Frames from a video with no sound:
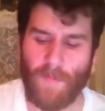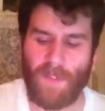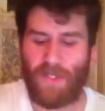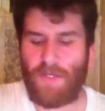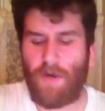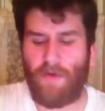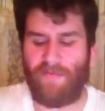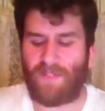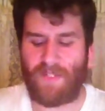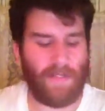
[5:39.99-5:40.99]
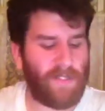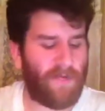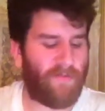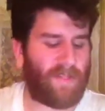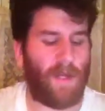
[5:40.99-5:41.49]
So you go from selecting
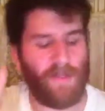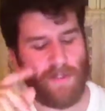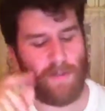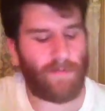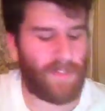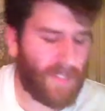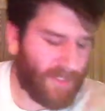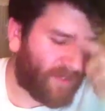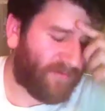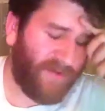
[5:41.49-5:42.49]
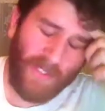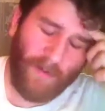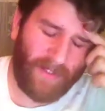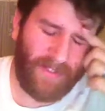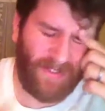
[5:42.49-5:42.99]
your race, also to touch on really
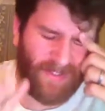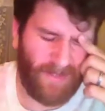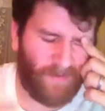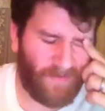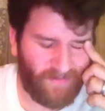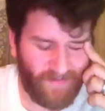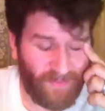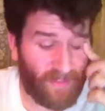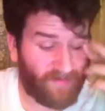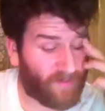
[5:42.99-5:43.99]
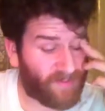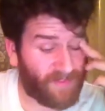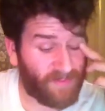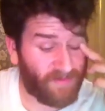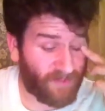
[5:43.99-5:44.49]
quickly, because I don't want to spend, I'm sorry I
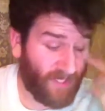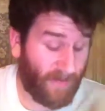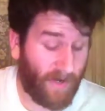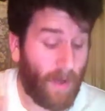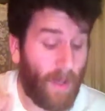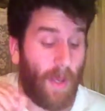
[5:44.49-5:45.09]
spent too much time here,